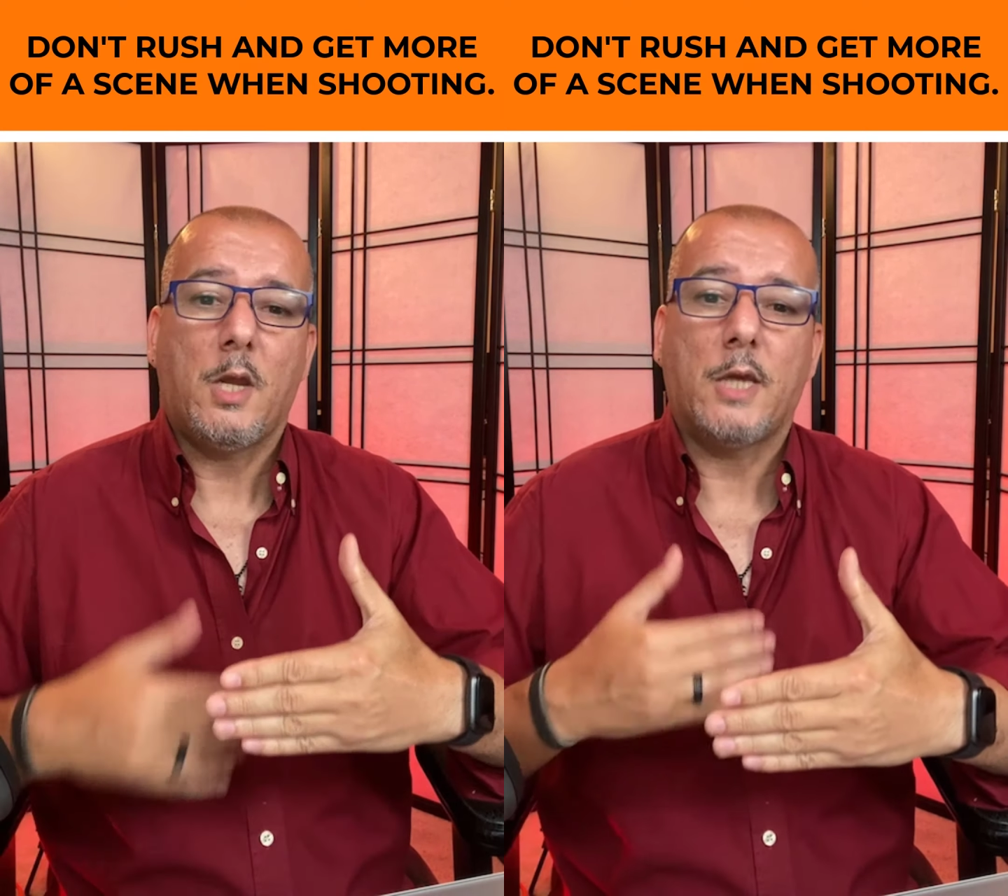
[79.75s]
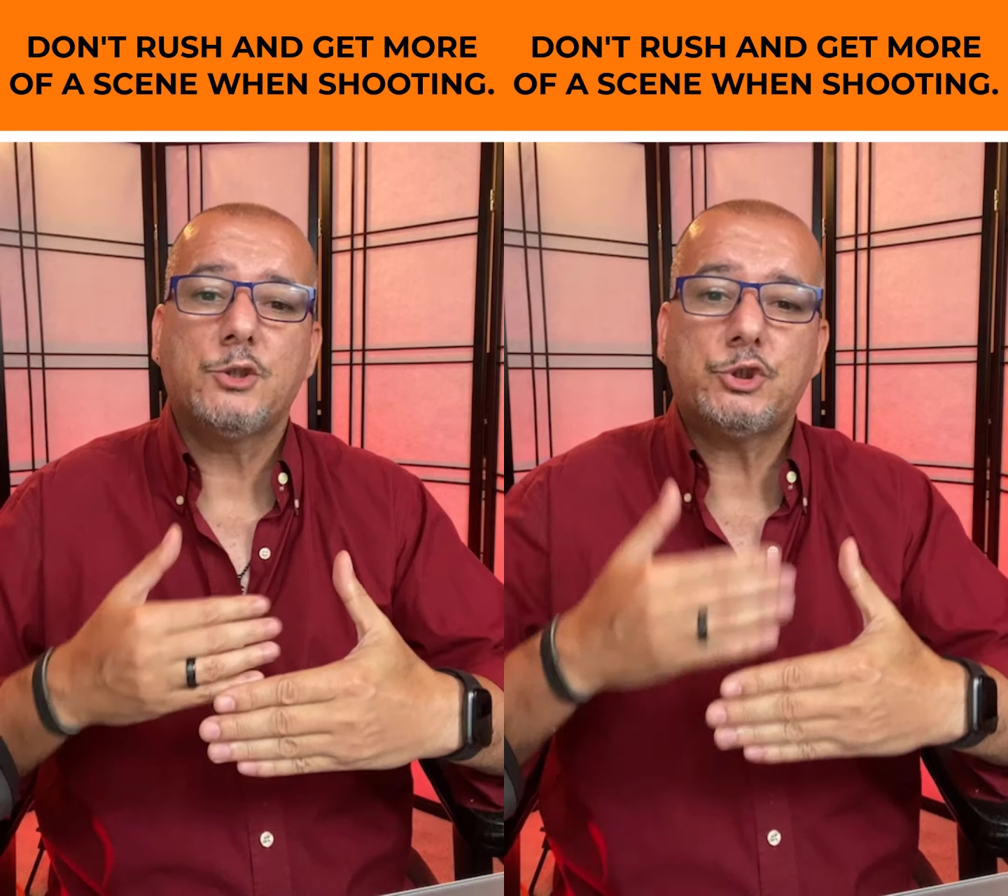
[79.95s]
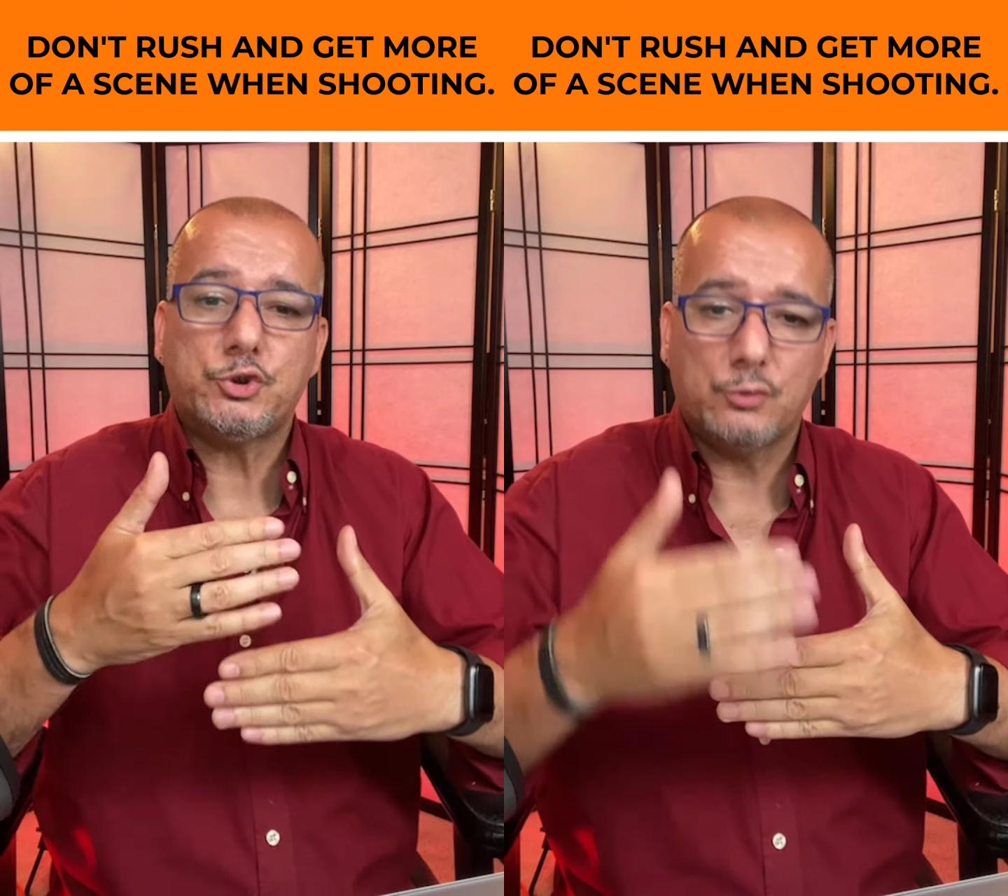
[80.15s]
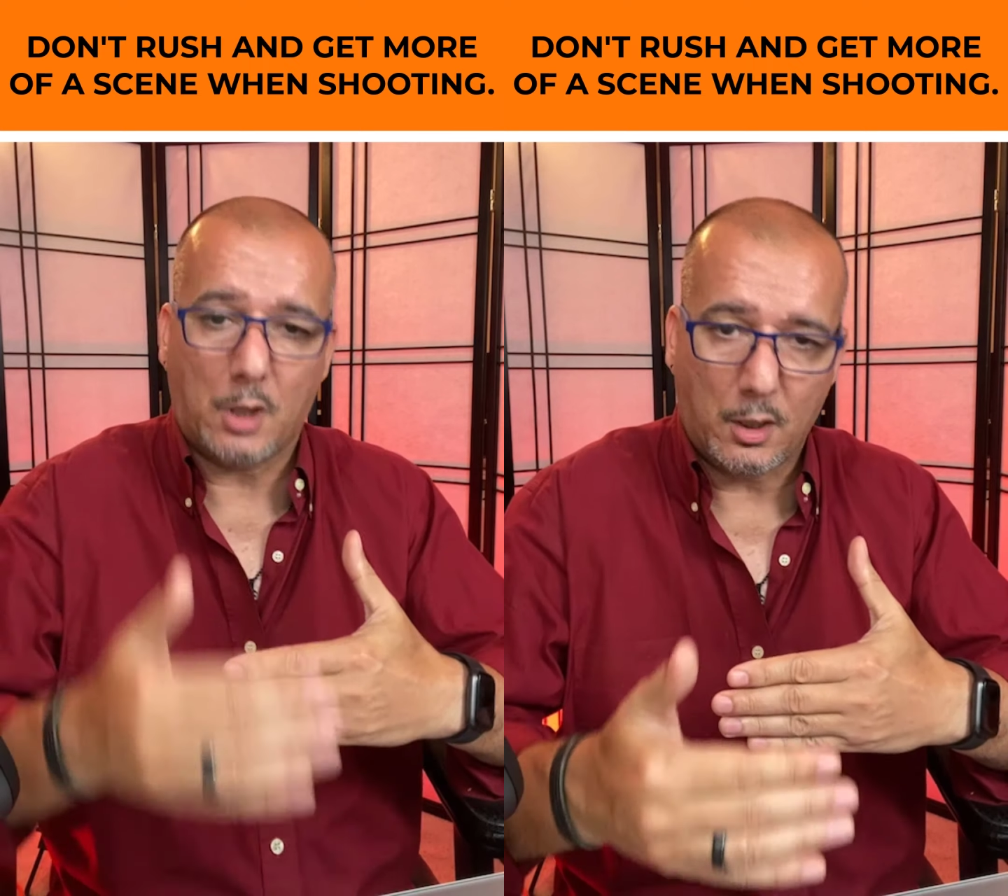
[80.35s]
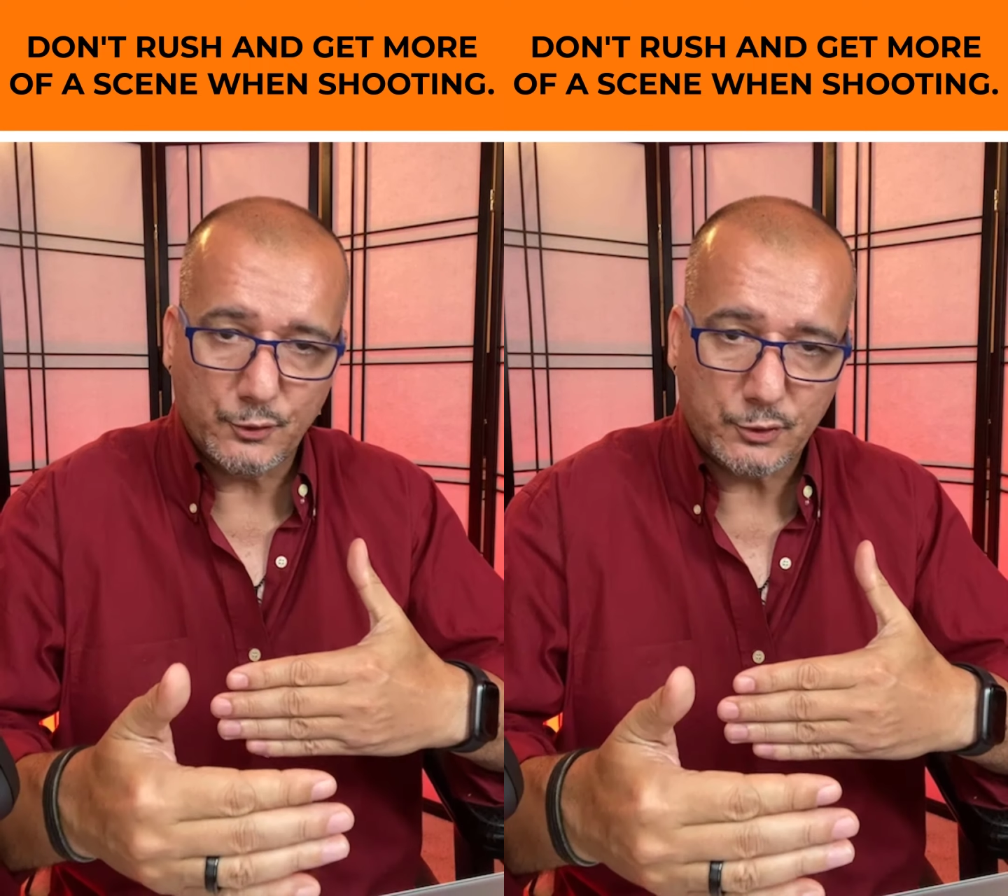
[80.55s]
and shoot
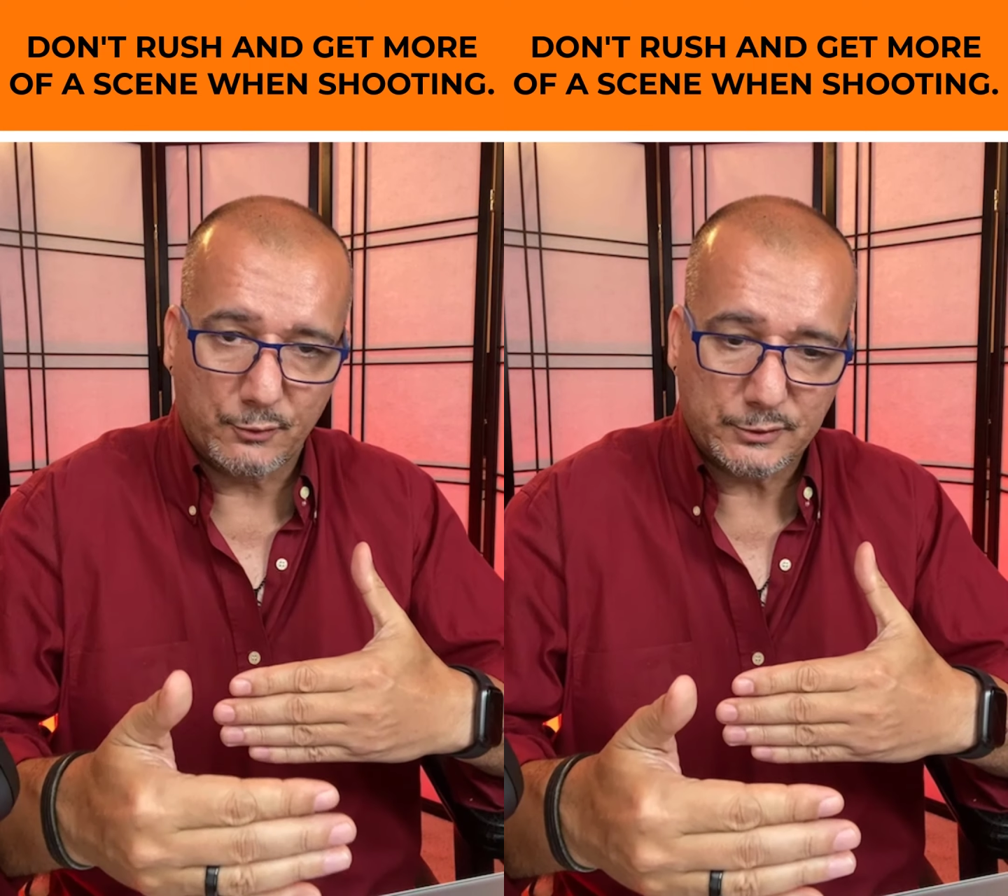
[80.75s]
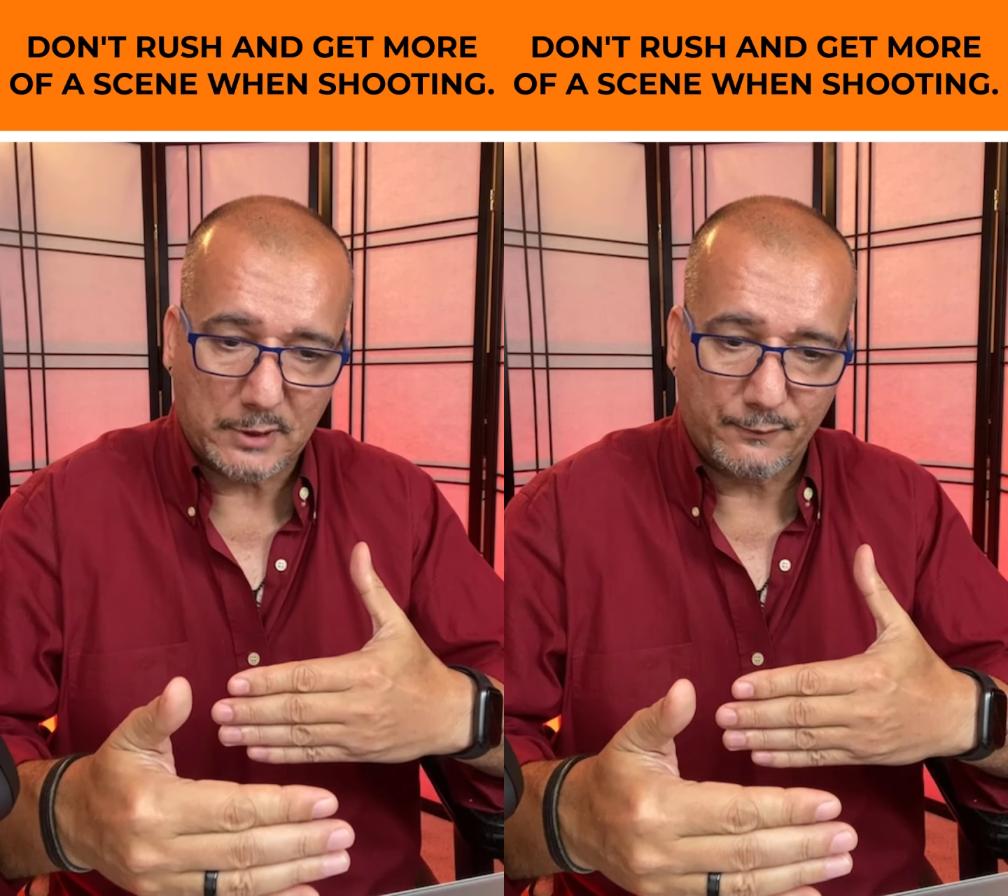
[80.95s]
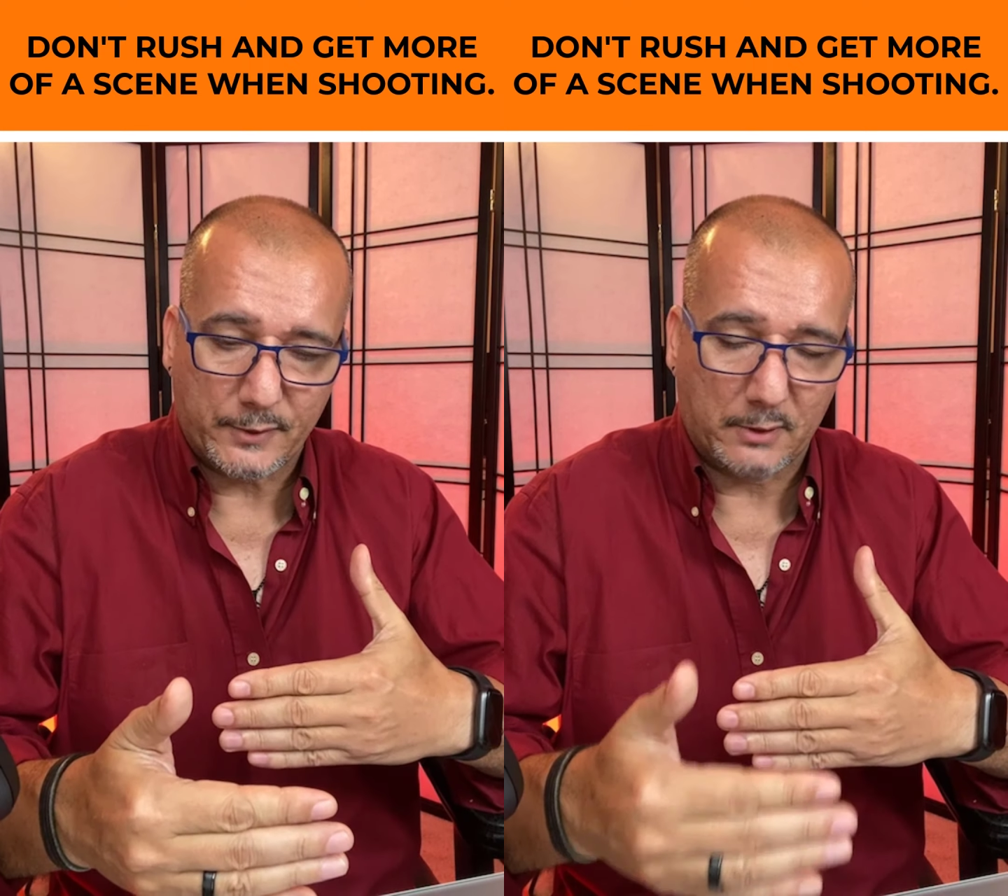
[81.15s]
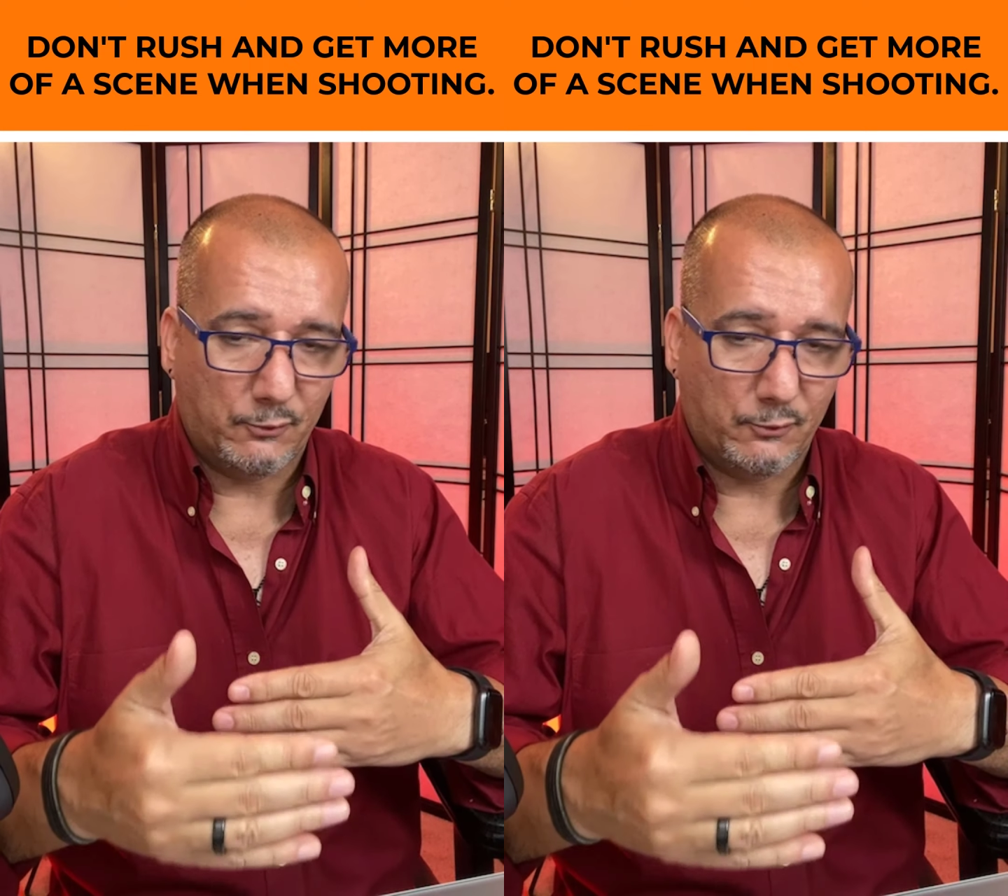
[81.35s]
also with something